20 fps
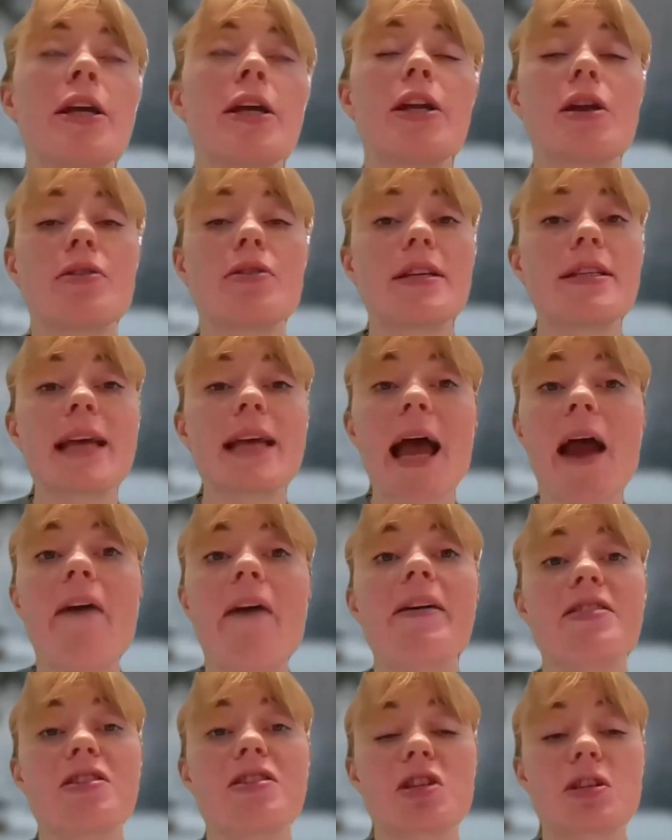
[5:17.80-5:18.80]
these
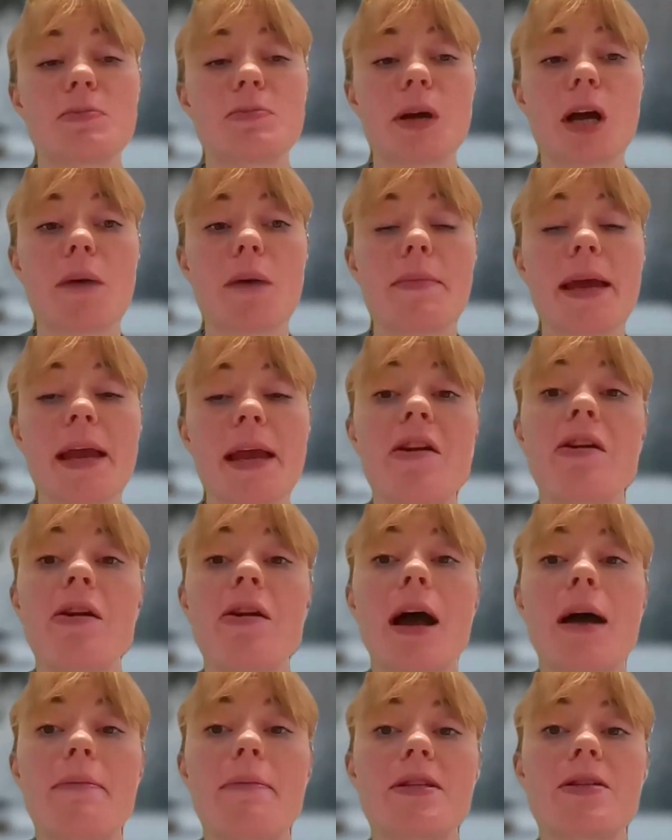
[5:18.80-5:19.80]
areas have just become
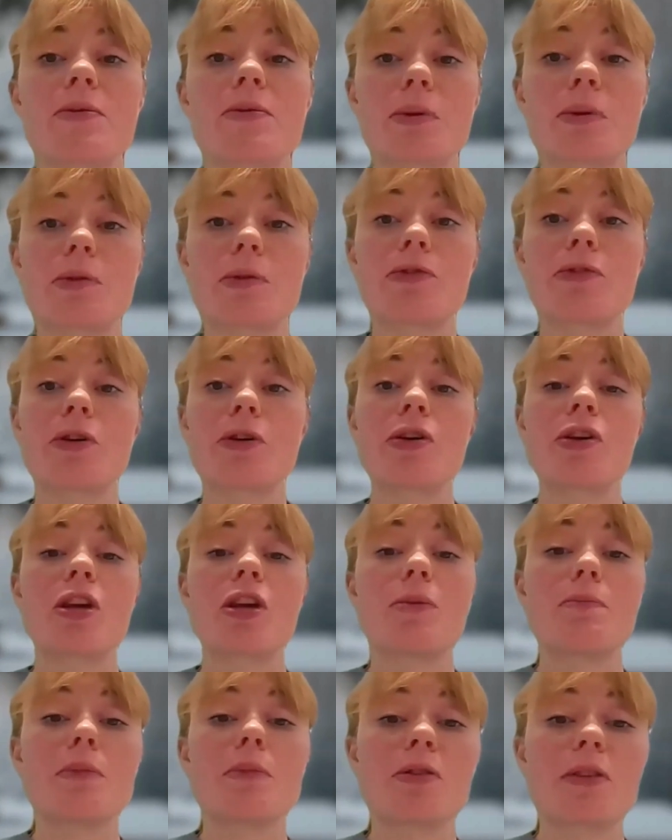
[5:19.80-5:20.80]
uninhabitable for
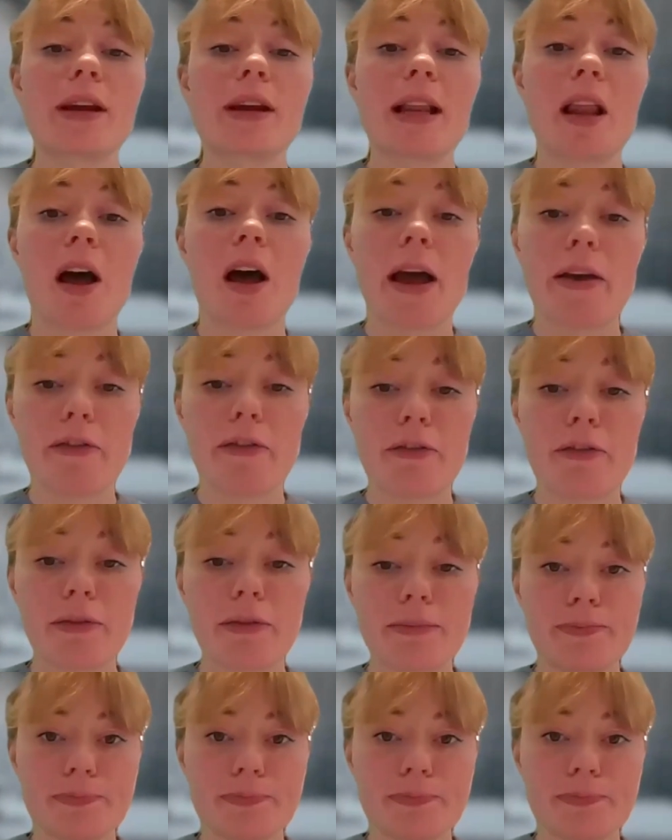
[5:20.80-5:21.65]
marine life.